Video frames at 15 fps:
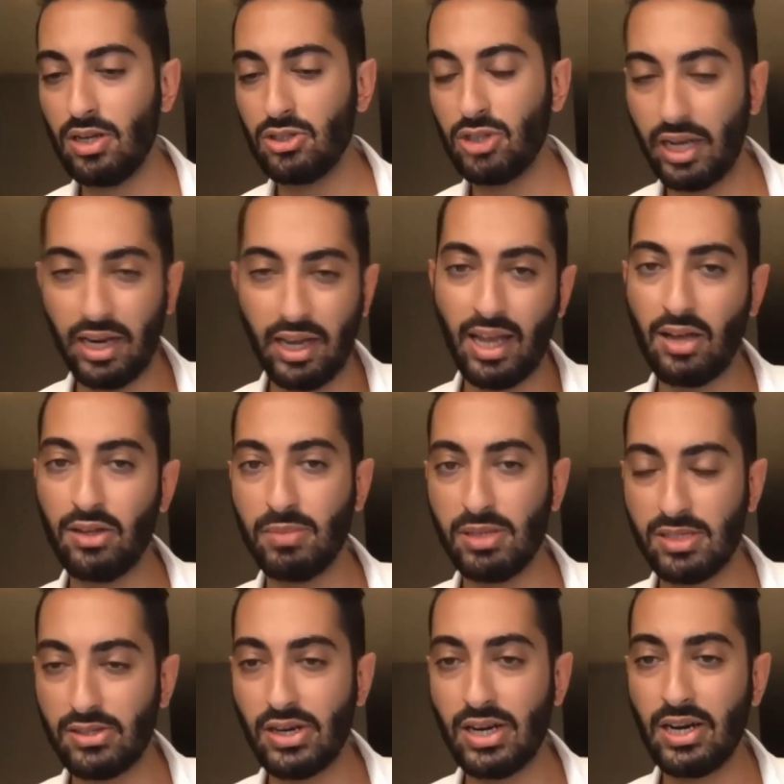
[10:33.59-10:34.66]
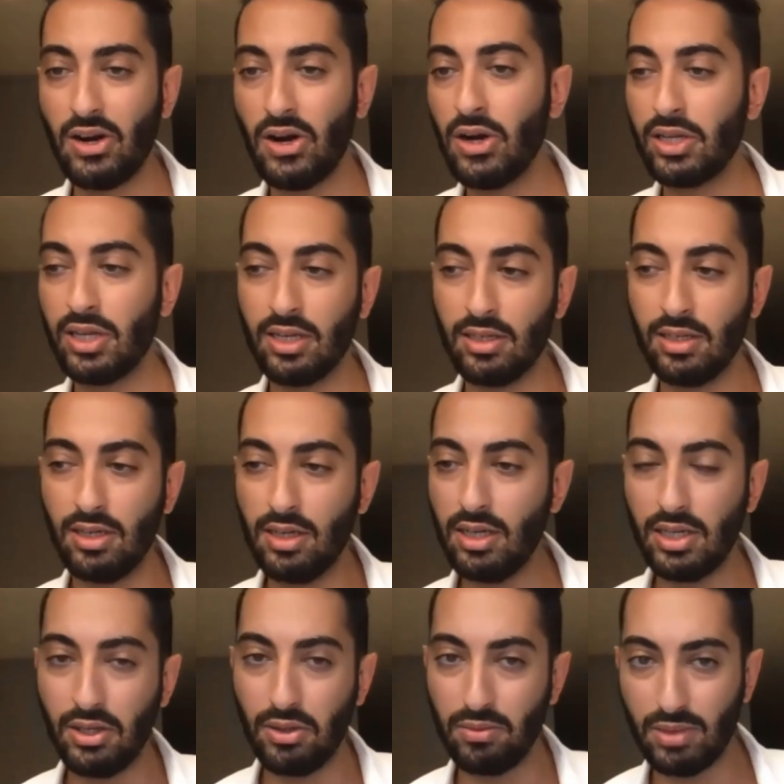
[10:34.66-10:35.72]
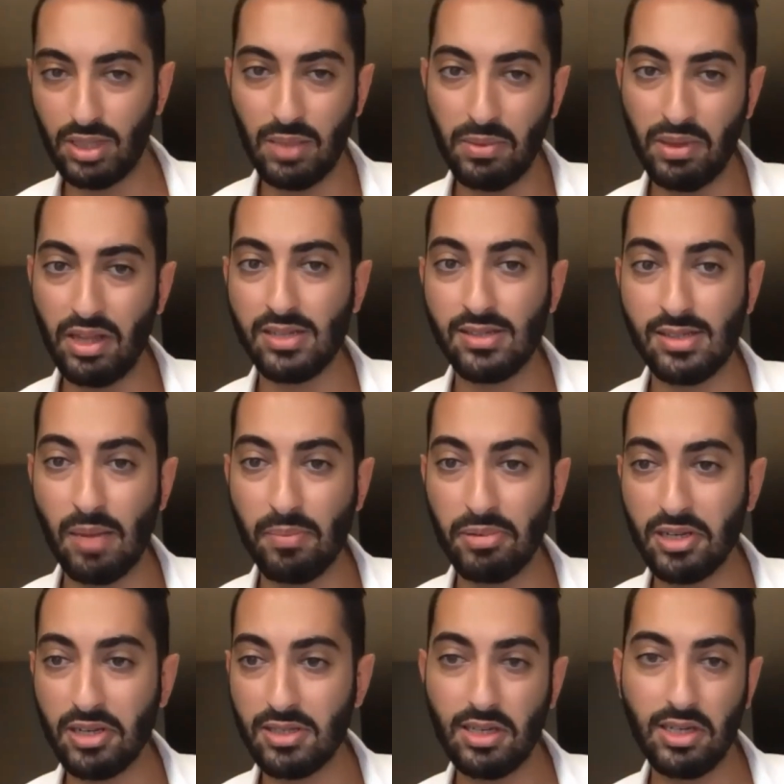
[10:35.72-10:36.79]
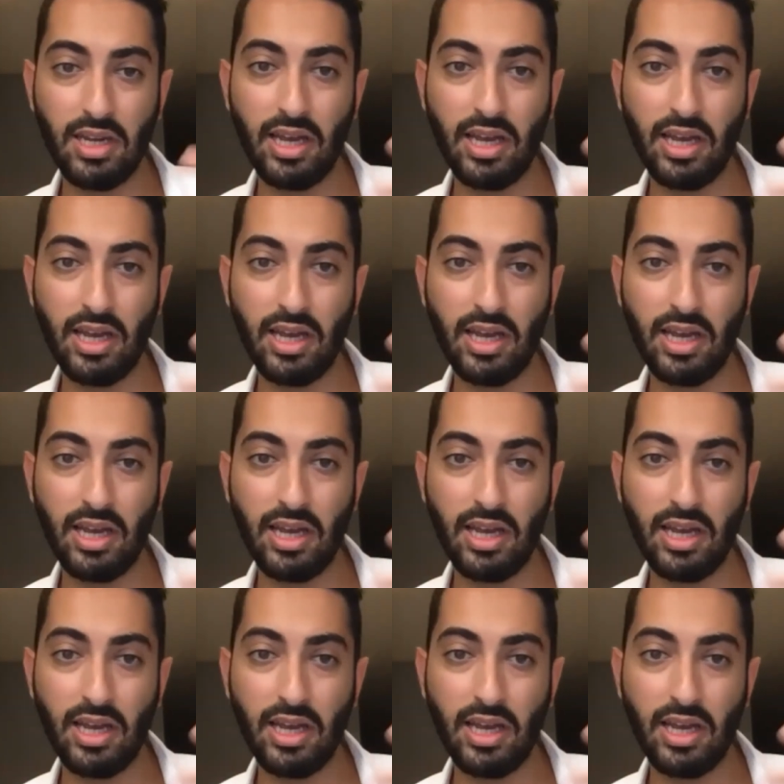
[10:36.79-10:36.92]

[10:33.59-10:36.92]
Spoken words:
checking account, business credit card, and keeping things separate.